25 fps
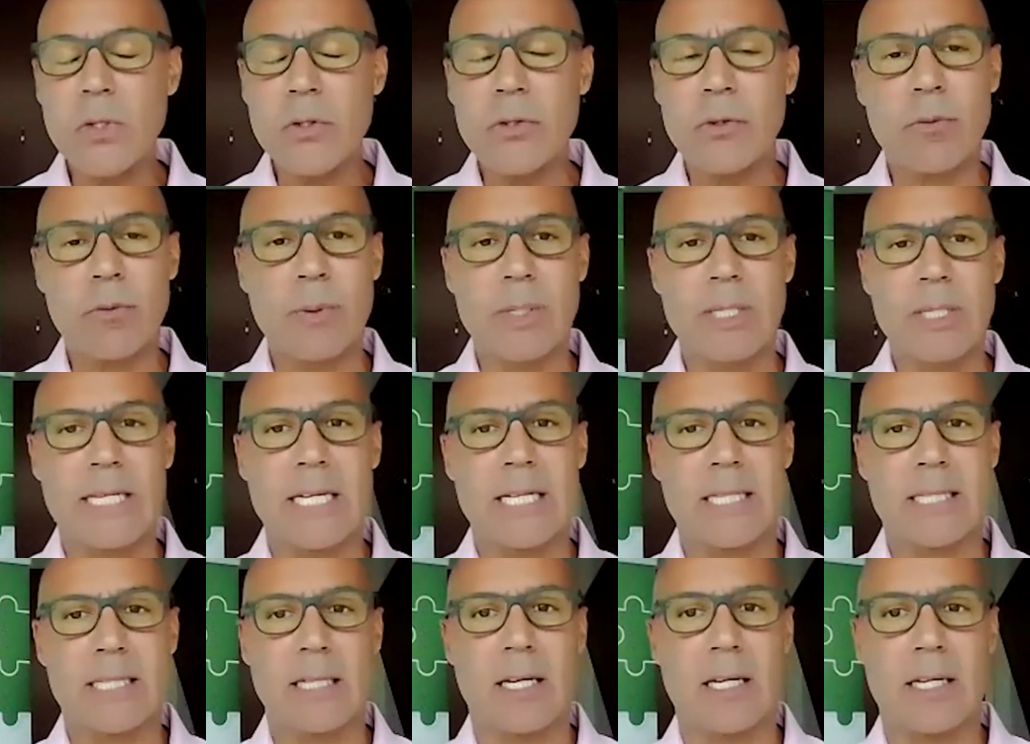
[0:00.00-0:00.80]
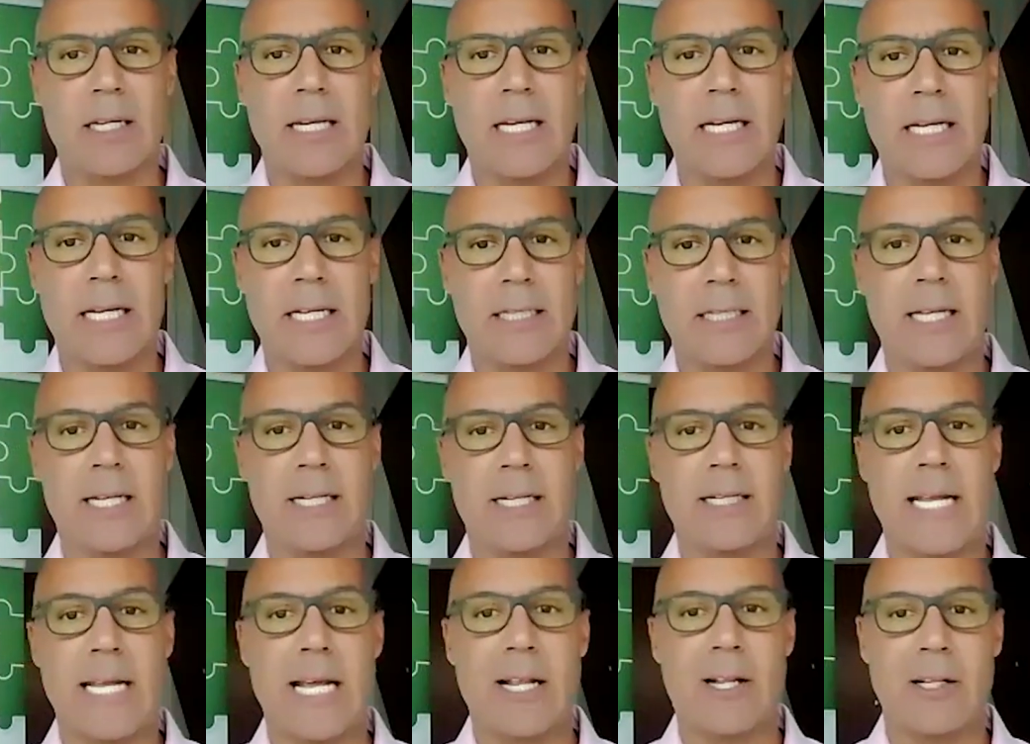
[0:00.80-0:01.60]
you really hit the kind of hit
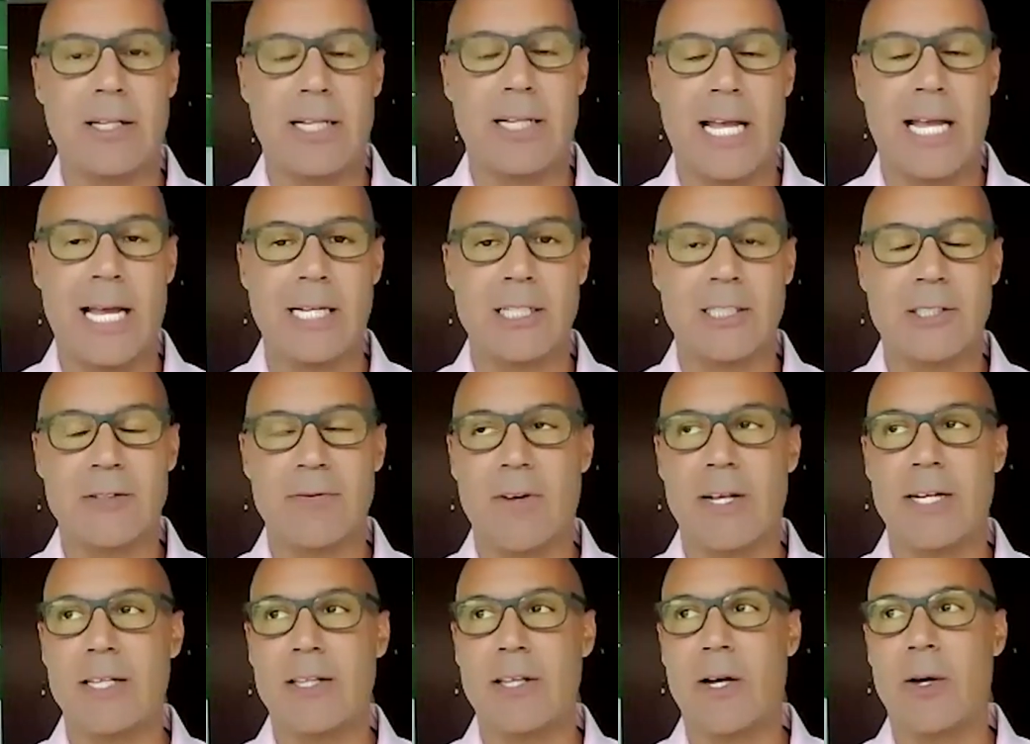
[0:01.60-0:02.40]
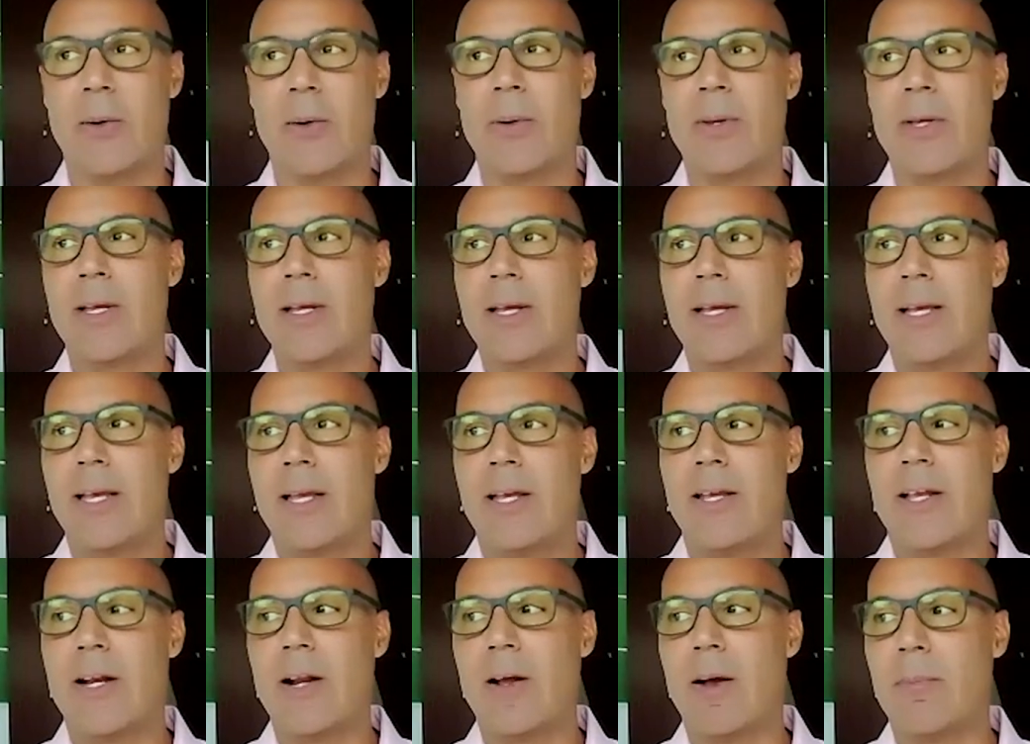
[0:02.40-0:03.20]
that nail on the head. It's funny though,
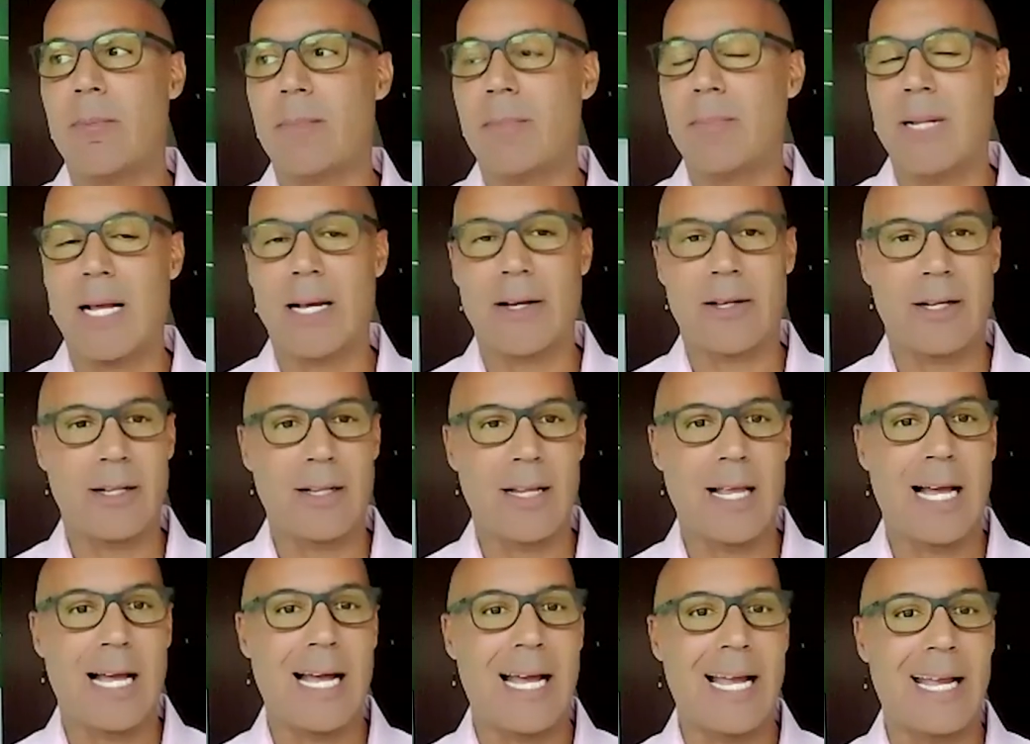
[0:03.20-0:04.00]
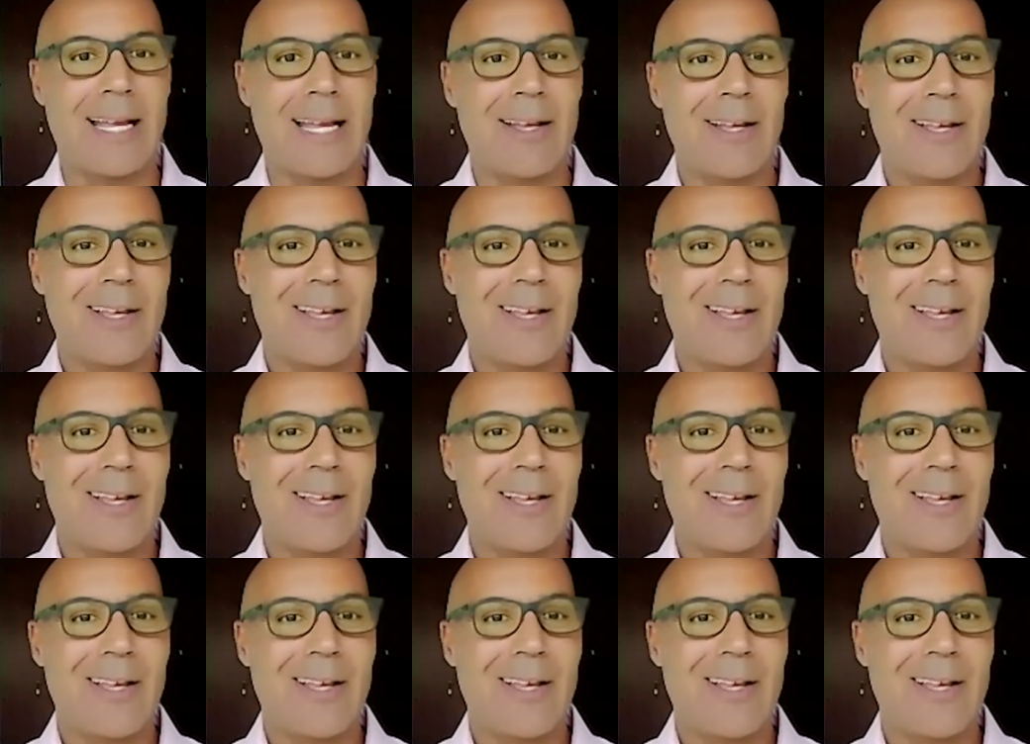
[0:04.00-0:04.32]
you know, I'm not gonna lie.